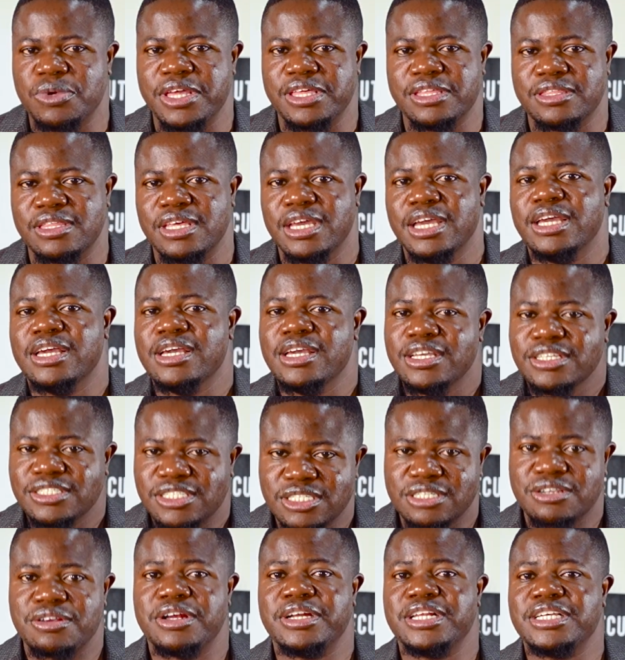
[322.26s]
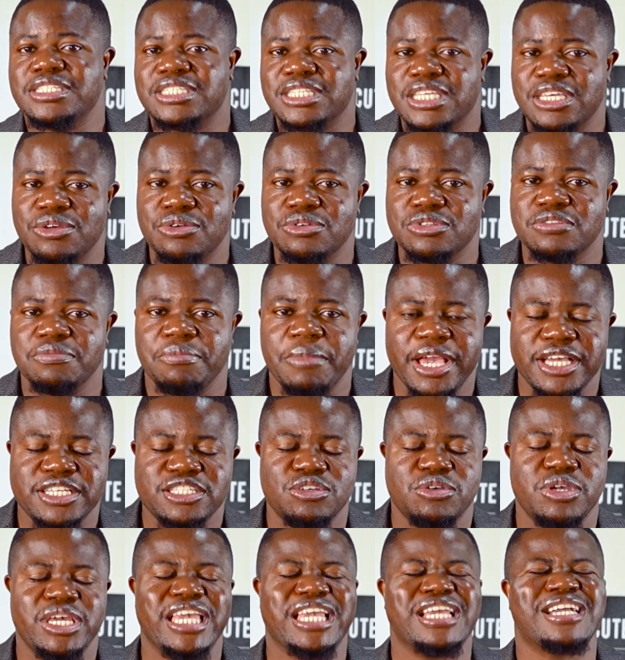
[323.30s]
with security skills
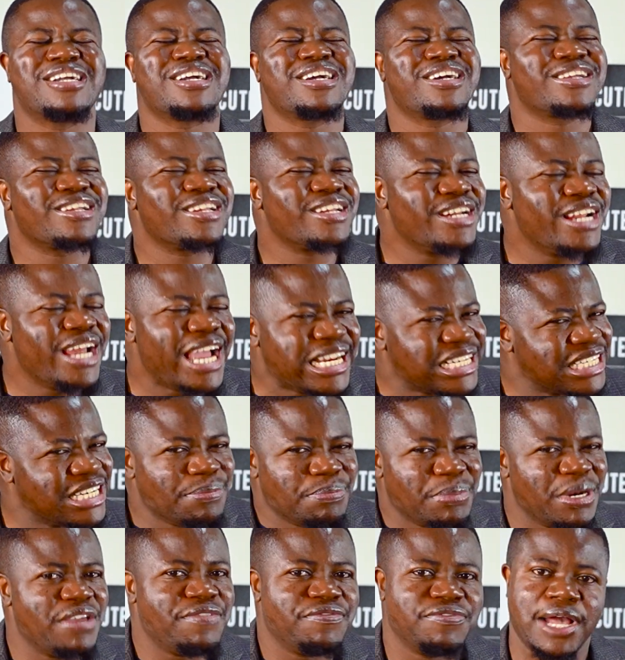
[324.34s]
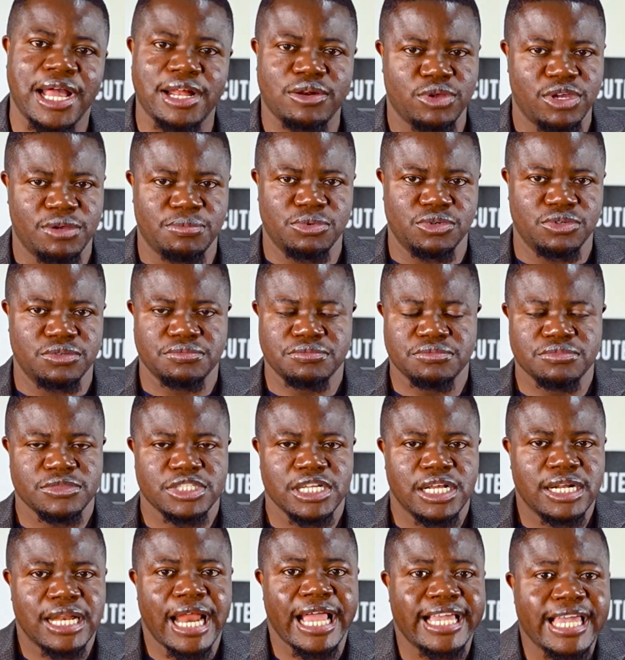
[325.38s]
makes you incredibly valuable.
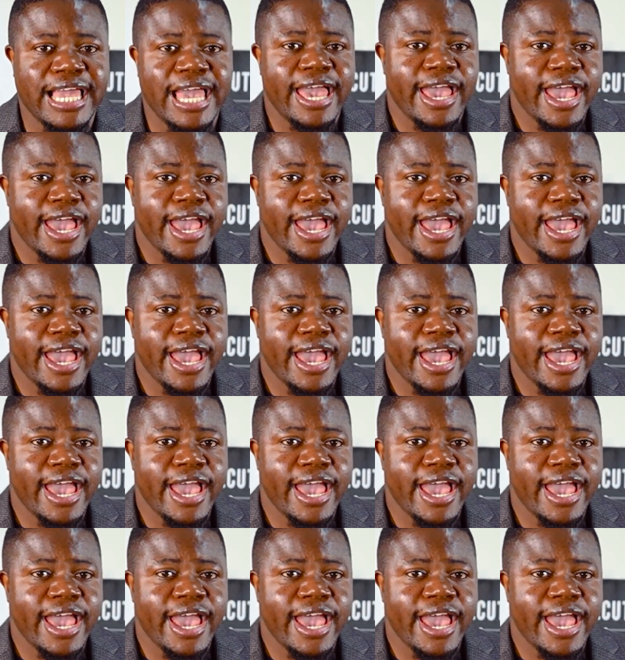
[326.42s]
Like